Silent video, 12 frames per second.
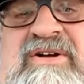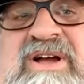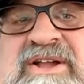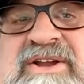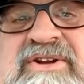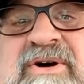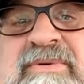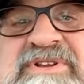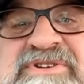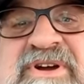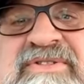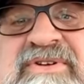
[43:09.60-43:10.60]
kind of know
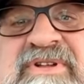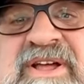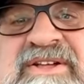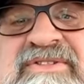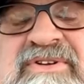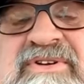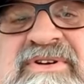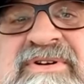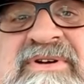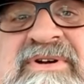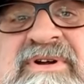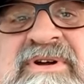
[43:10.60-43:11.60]
each other. Like
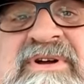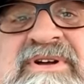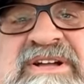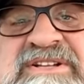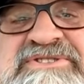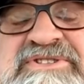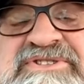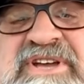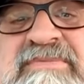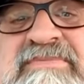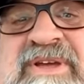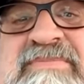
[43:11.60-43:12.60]
it's the
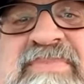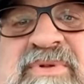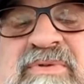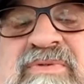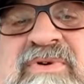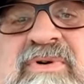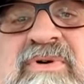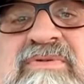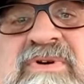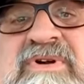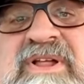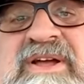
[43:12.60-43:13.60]
same people over and
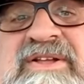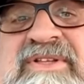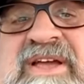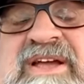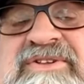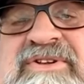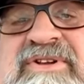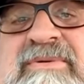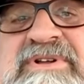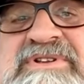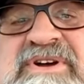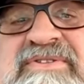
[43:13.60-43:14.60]
over. Like they get to know
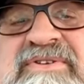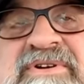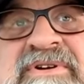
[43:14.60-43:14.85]
each other.